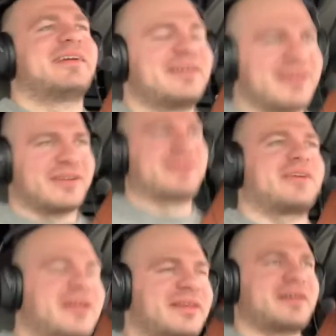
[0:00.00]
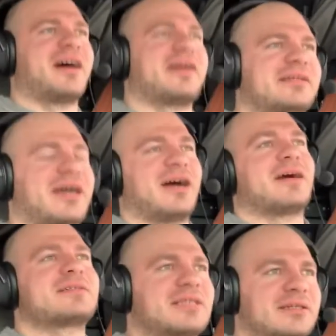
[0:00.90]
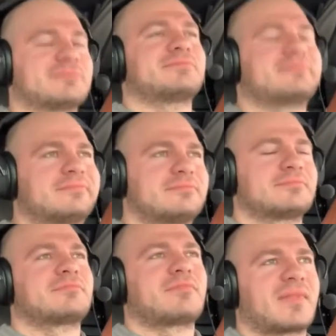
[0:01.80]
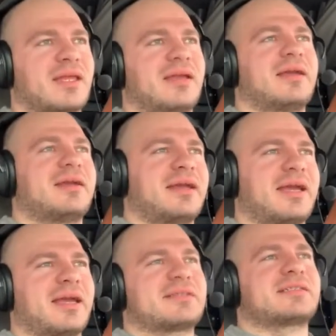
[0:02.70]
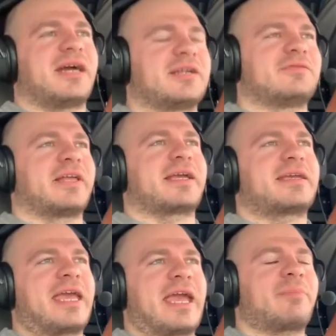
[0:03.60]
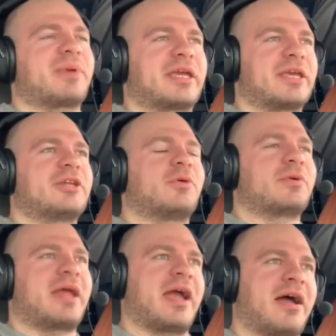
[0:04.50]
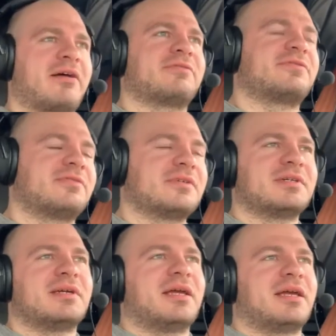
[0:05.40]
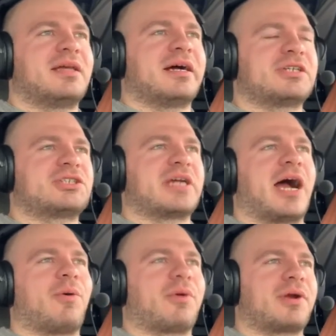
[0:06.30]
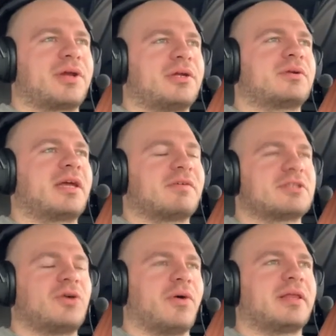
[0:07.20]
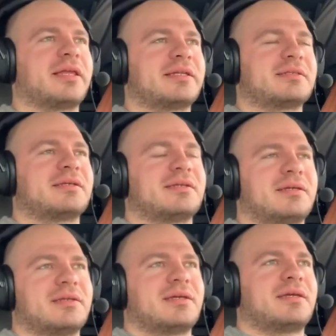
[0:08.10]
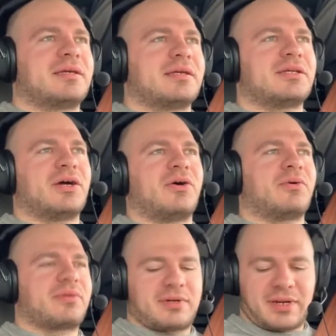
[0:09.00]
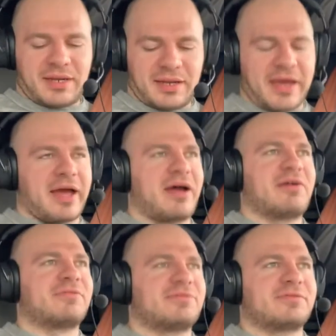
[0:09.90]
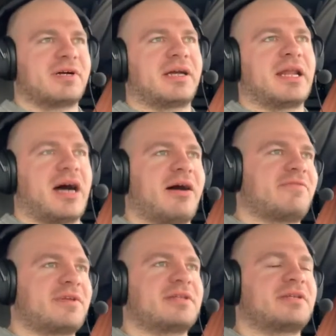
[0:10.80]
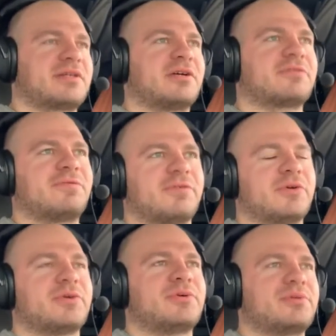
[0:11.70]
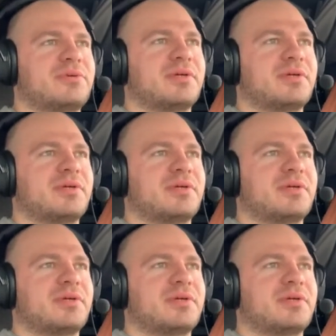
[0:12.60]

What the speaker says: You're eating hot dogs, and it's kind of like camping. You don't have a shower, you don't have a toilet, you don't have an oven to cook food.